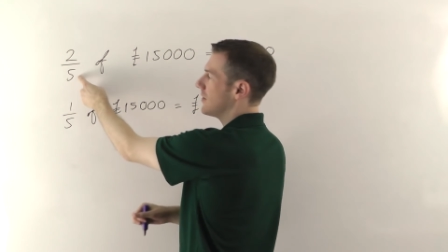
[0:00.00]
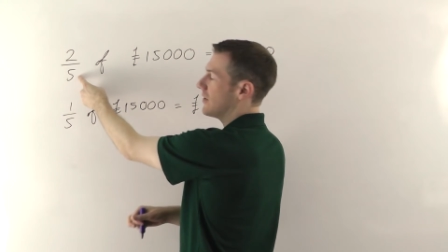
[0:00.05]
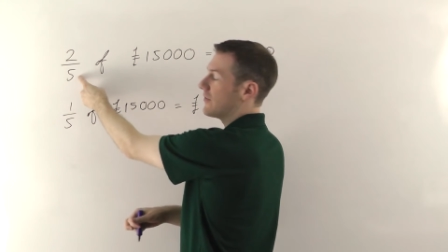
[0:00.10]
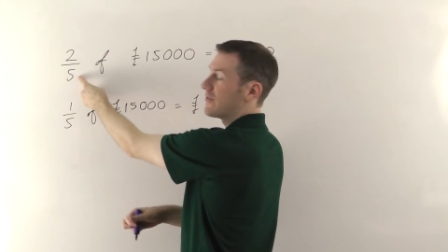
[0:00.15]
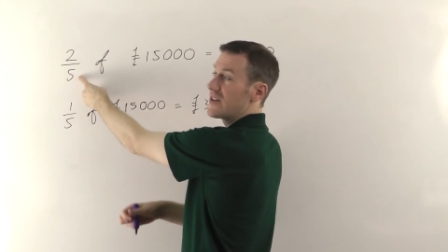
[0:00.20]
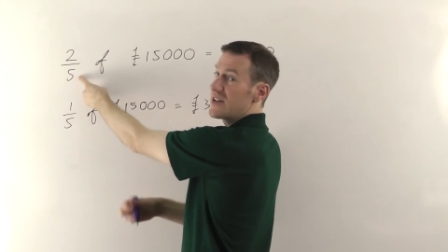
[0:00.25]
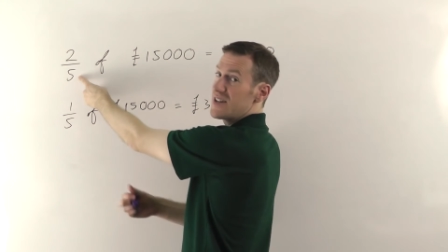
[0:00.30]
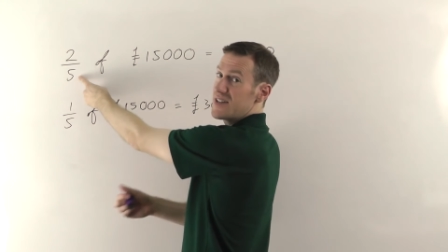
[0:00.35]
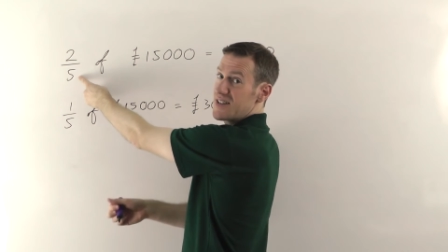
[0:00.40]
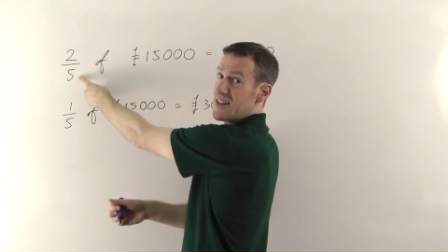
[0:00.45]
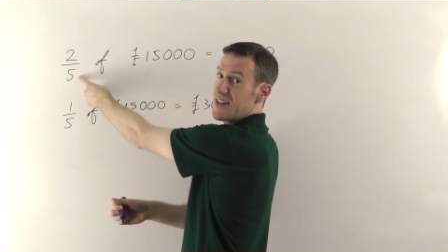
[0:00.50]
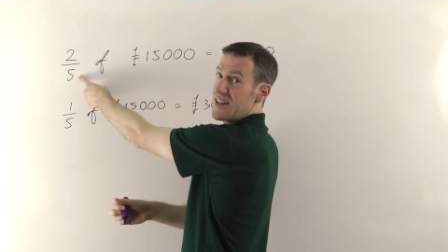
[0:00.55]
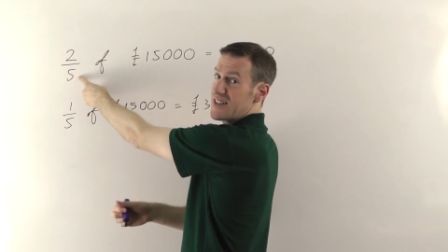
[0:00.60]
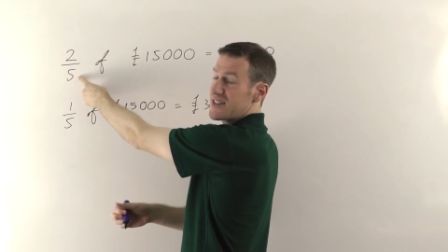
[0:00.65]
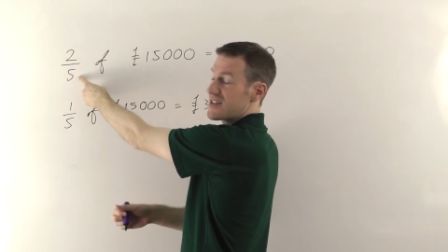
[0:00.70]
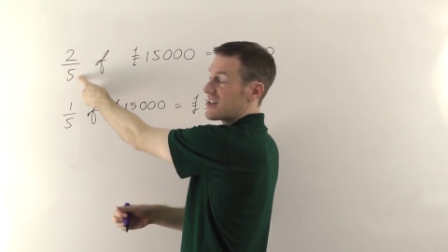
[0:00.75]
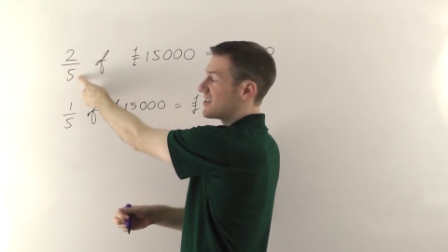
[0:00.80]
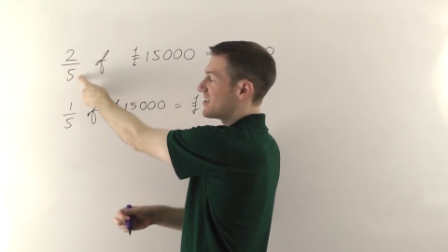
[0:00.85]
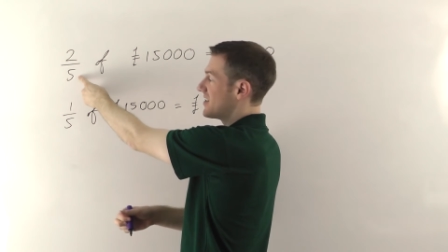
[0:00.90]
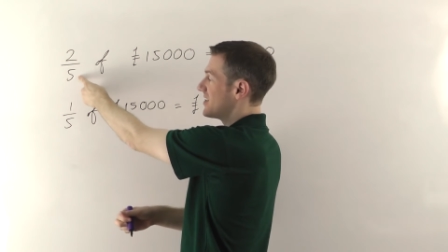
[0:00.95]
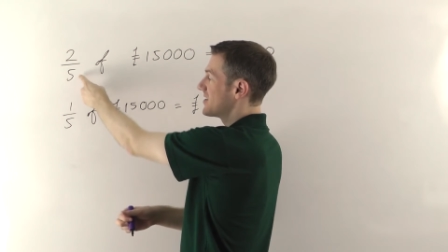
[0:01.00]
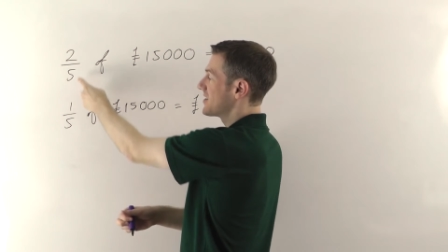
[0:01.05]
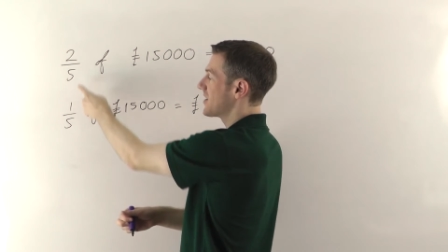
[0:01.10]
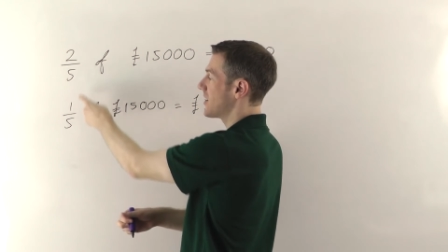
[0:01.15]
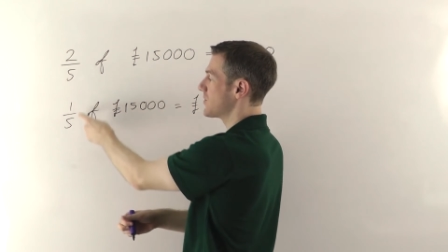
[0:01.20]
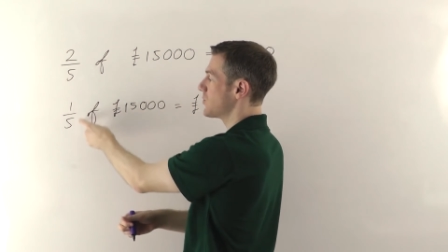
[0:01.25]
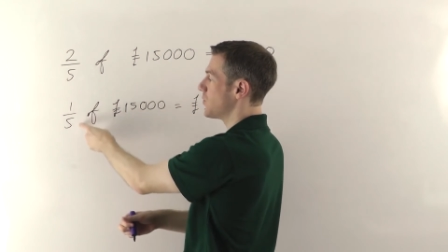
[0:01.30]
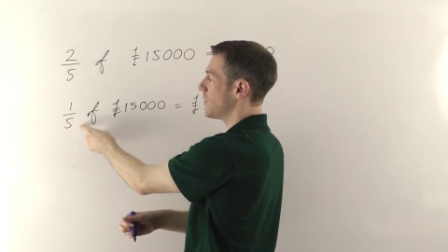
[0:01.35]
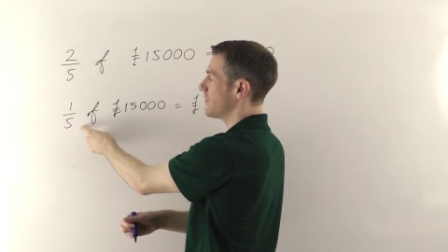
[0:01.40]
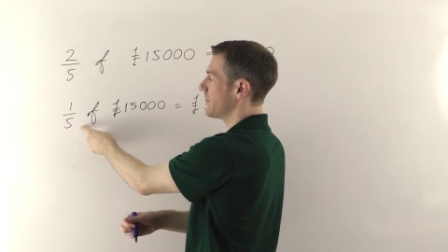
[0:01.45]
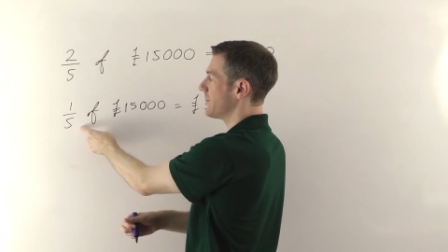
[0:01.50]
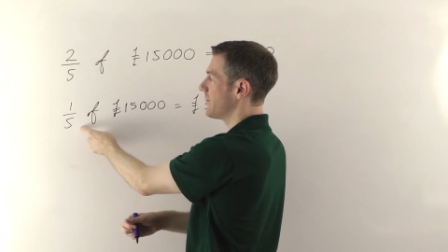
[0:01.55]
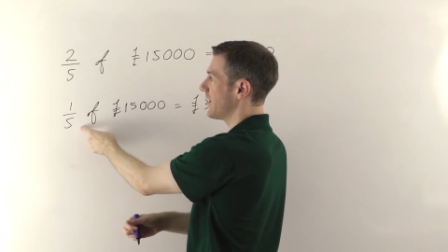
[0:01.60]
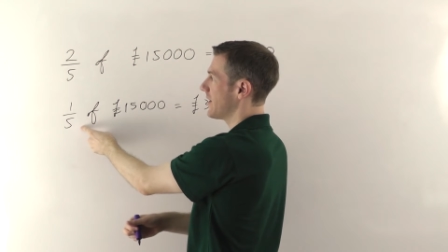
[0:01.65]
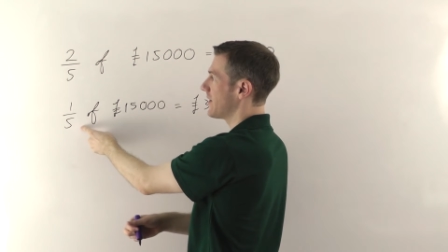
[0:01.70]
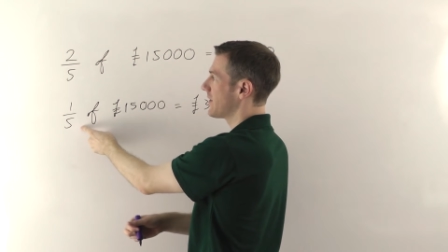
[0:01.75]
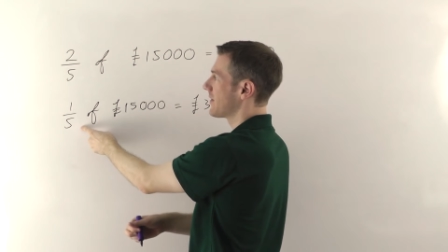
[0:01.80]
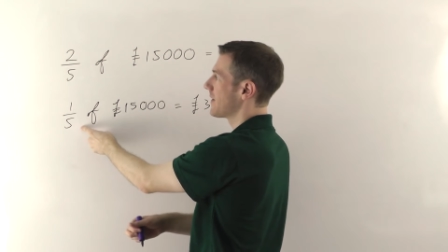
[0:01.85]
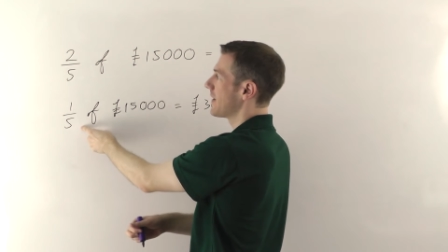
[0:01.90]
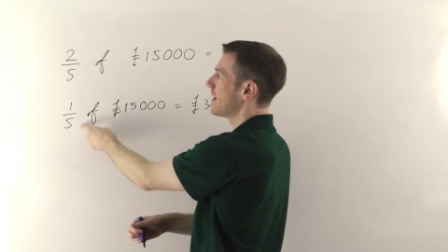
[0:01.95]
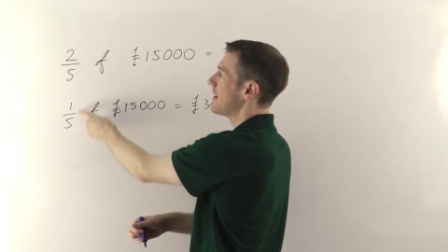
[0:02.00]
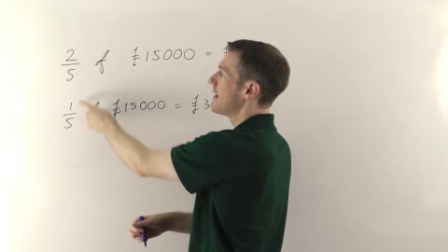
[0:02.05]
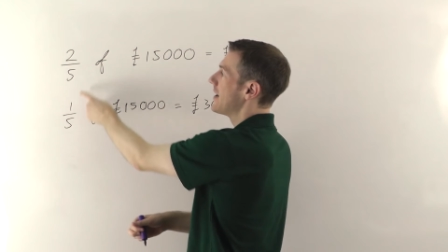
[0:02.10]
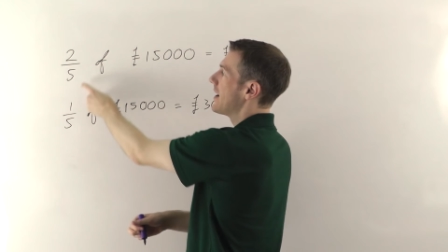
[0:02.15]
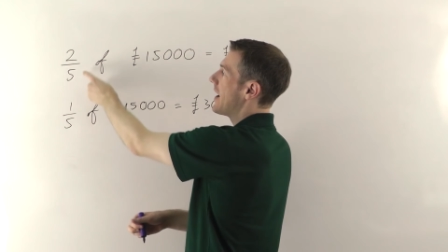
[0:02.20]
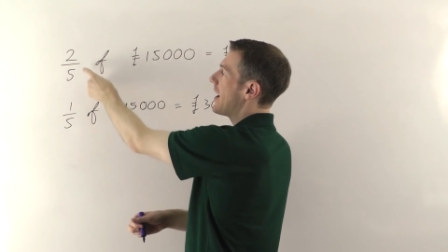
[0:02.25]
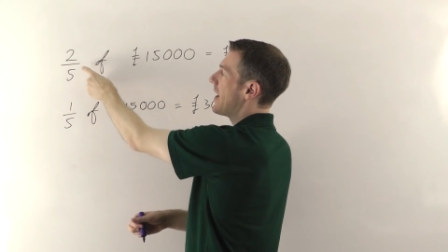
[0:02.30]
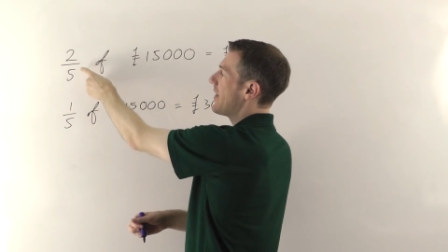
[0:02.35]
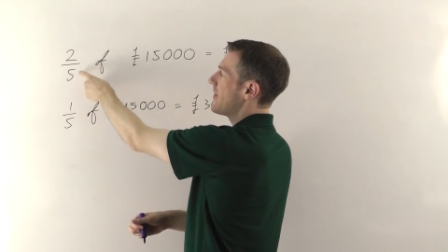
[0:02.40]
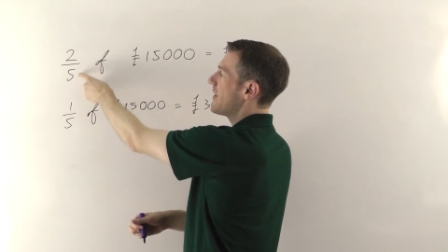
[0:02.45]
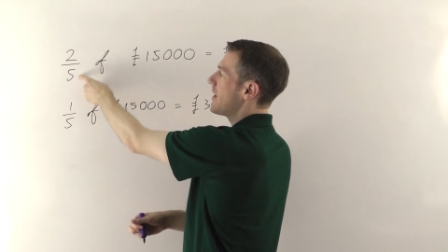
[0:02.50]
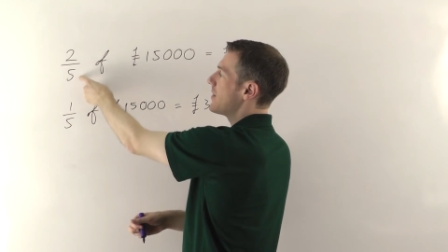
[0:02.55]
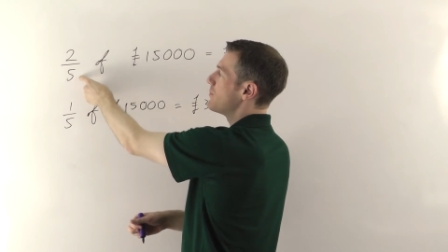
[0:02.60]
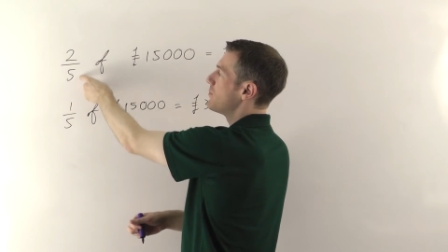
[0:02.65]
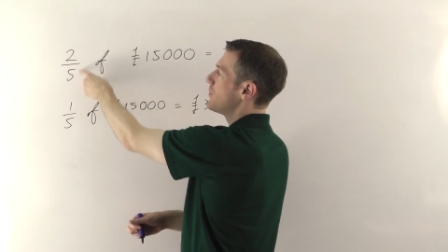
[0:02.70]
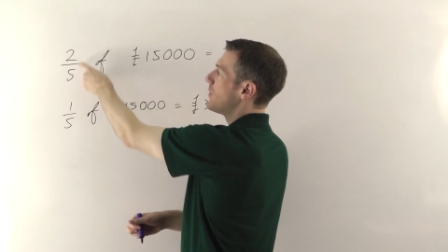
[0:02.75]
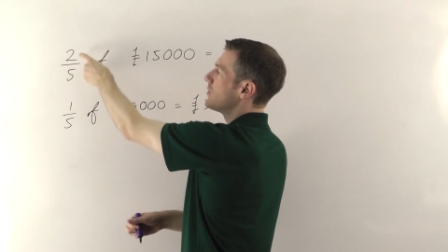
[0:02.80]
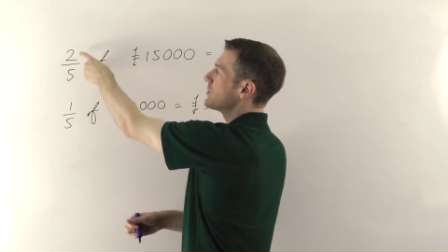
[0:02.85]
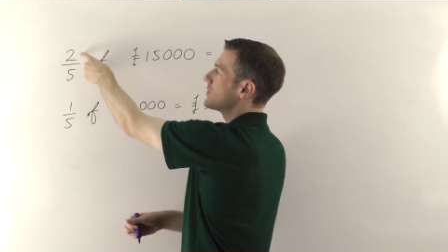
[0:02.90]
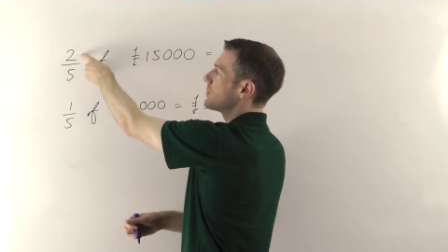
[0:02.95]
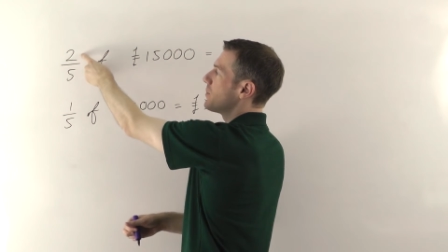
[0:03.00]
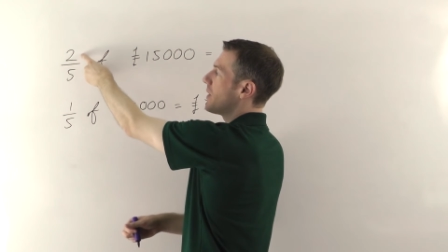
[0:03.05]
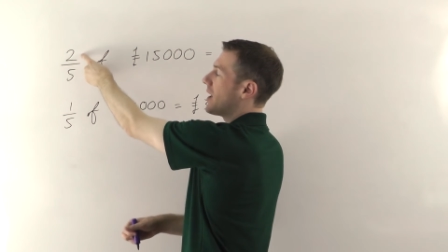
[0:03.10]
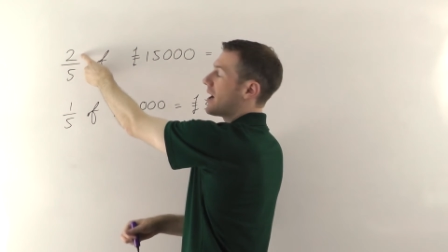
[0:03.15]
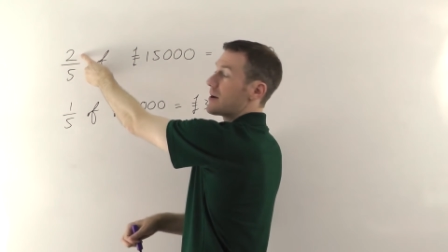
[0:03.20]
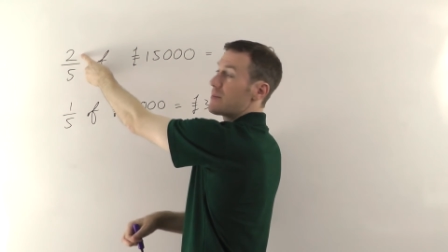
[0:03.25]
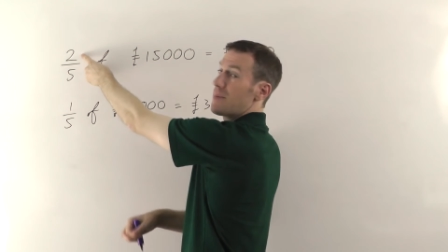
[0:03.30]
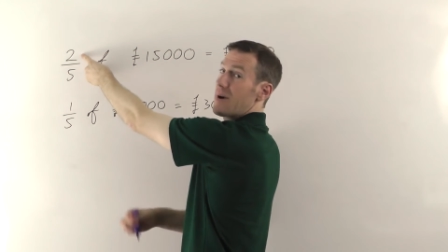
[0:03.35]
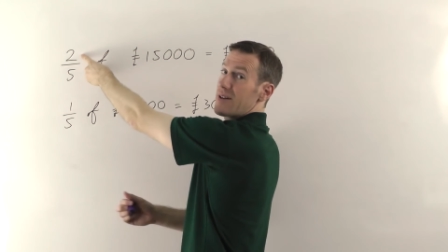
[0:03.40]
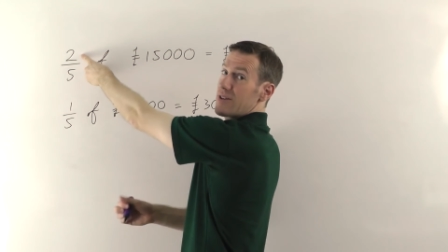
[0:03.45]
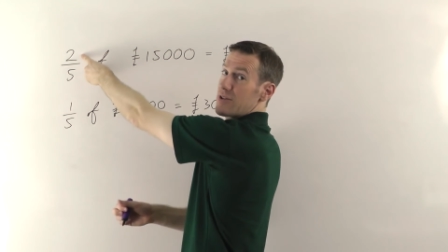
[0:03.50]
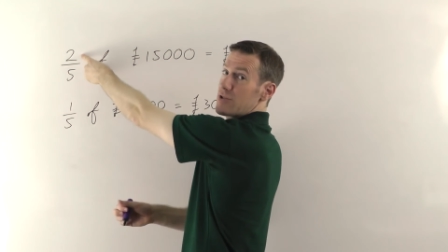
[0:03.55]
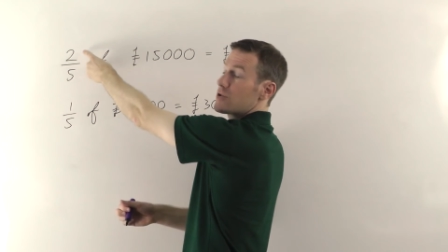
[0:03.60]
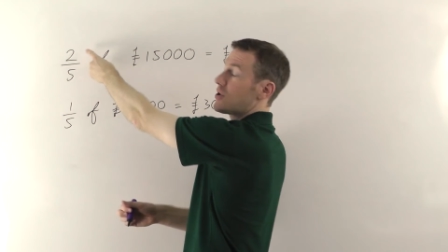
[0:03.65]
of these things is, in this case one fifth, and then multiply by the